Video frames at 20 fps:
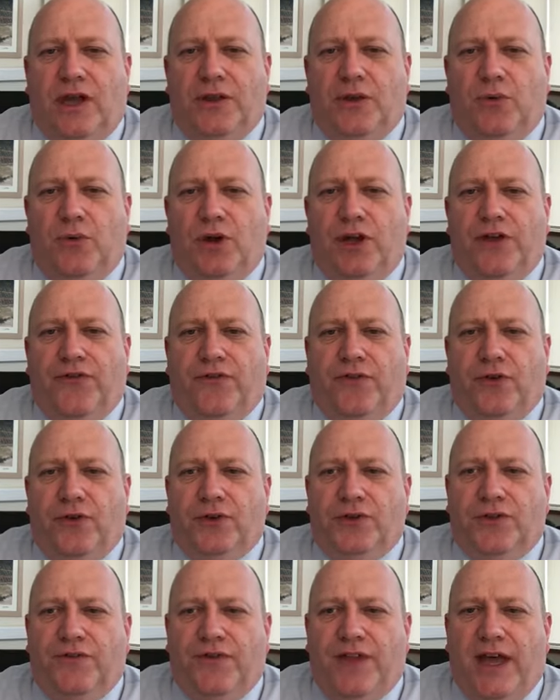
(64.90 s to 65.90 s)
and the
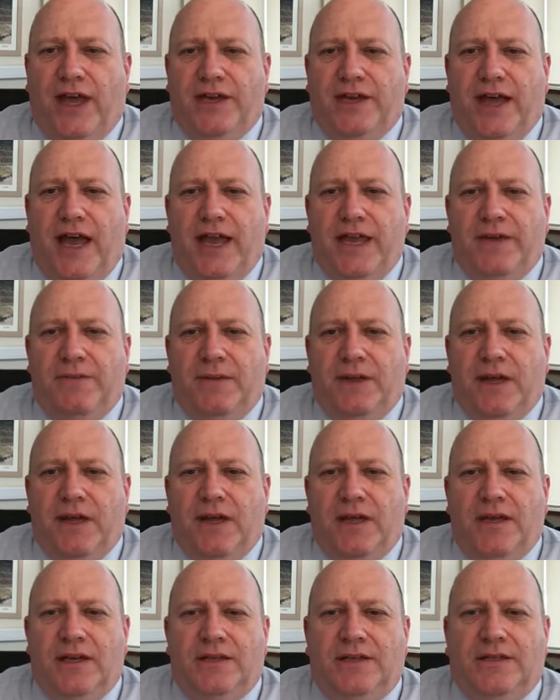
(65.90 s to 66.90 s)
workforce of their day
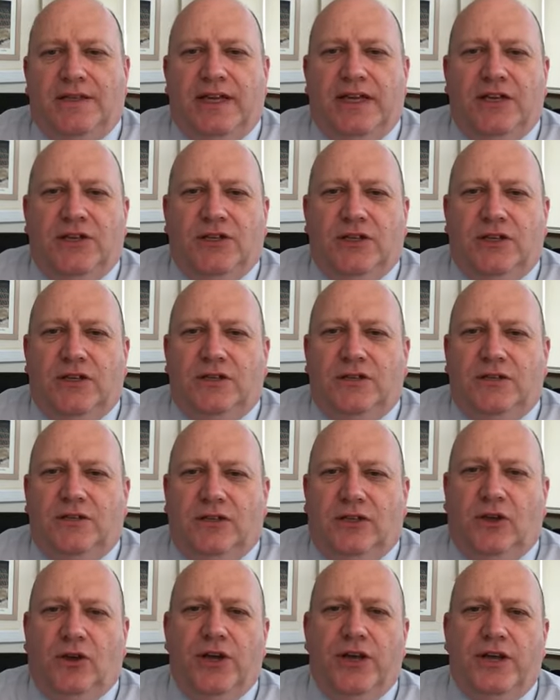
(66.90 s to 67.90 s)

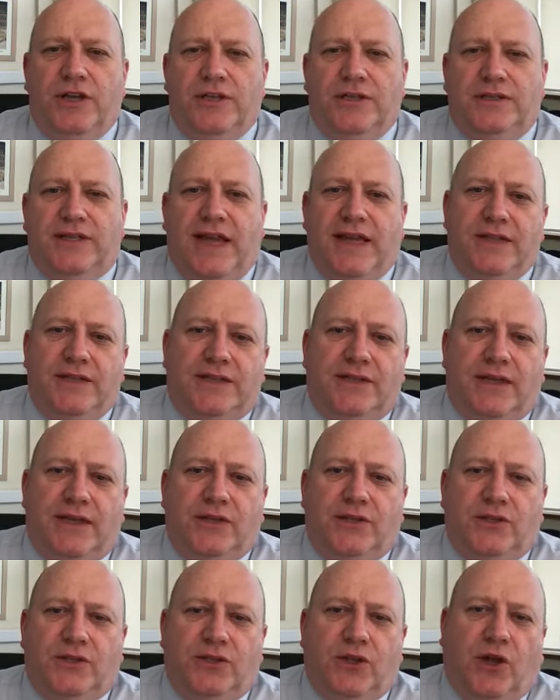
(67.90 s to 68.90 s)
teachers, lawyers,
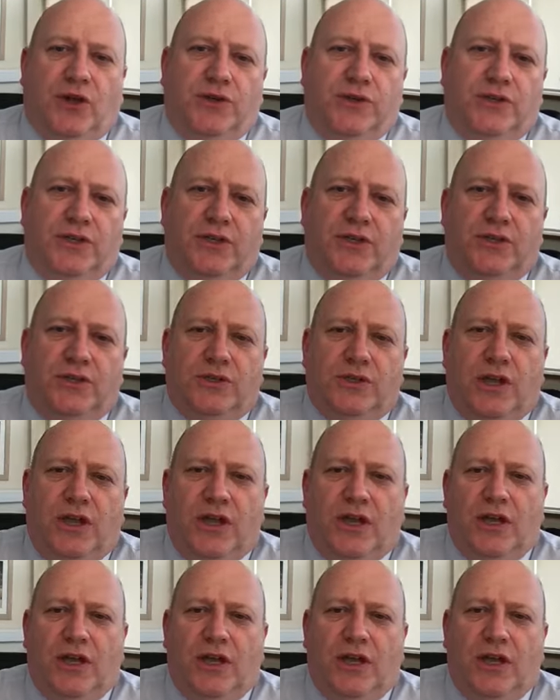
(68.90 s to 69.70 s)
dentists, doctors,